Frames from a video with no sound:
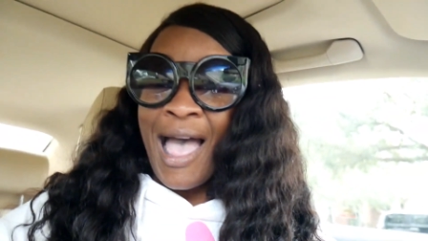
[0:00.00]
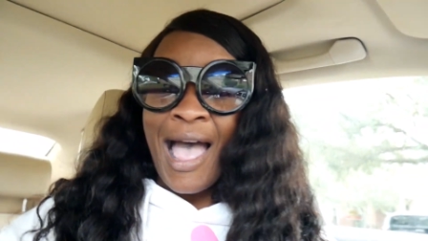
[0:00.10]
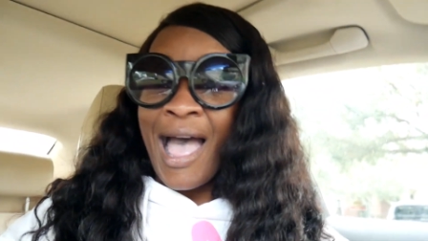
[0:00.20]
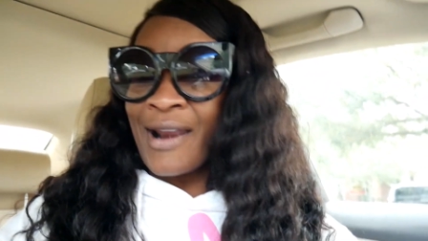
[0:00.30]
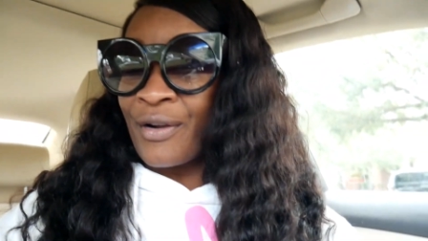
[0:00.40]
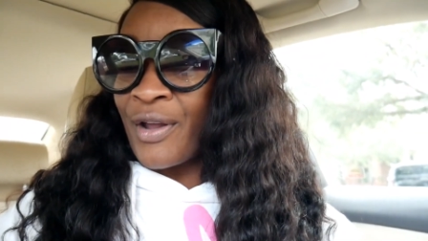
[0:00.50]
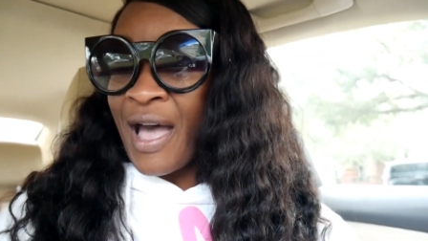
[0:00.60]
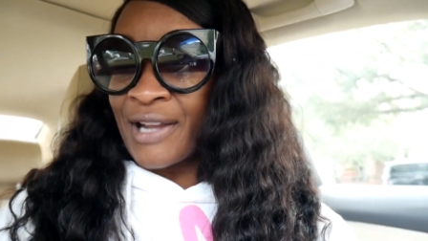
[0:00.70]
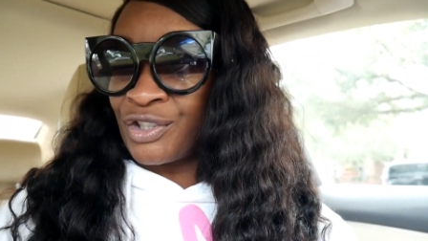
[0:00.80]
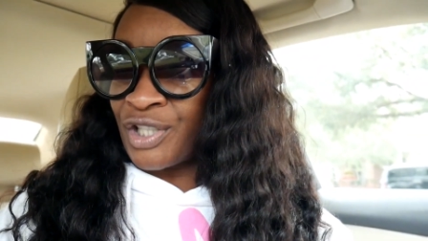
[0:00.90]
I don't
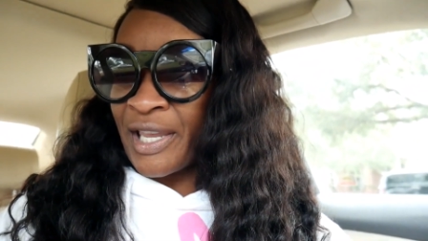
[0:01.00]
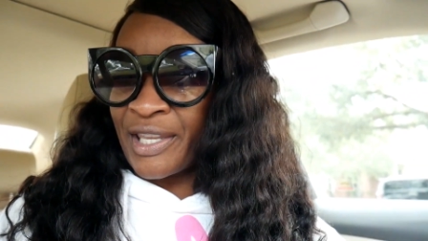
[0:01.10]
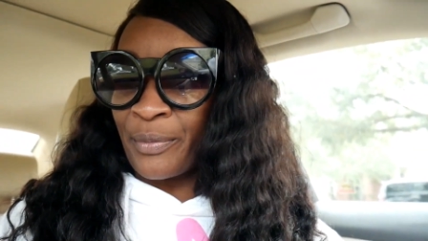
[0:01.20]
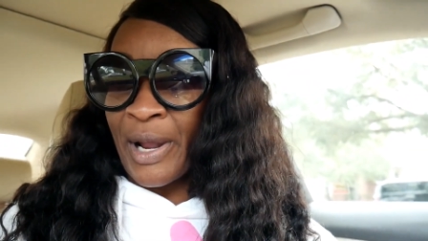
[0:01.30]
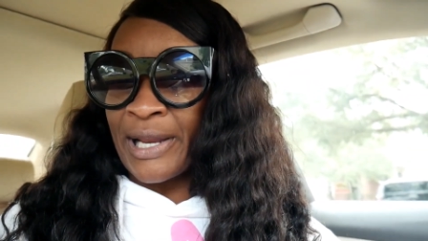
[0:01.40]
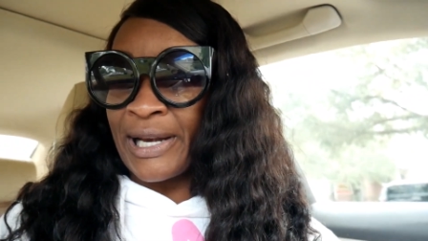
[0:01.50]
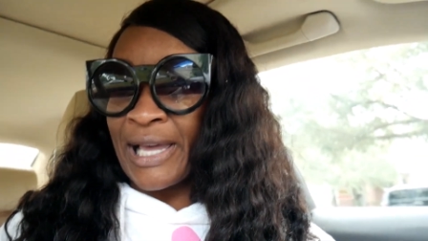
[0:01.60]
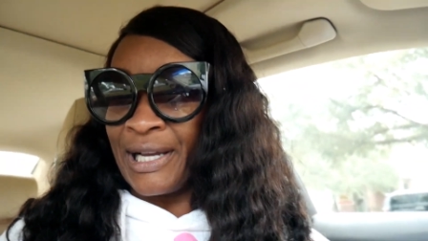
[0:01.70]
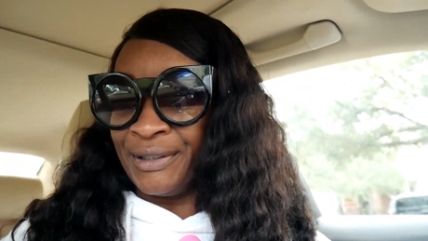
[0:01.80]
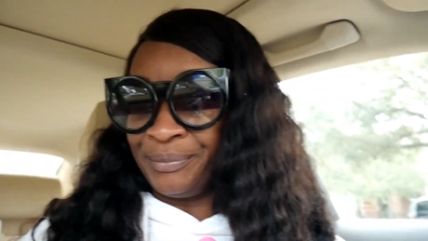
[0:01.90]
know how to shake it right
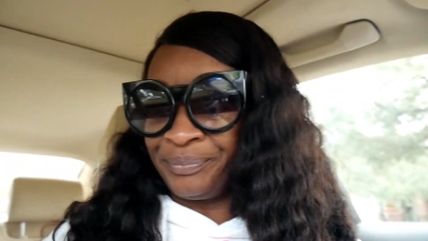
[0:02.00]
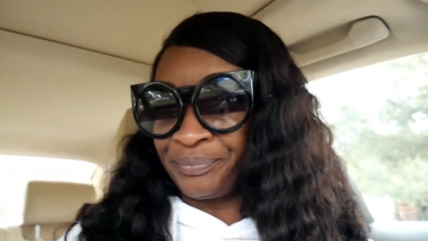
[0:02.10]
now.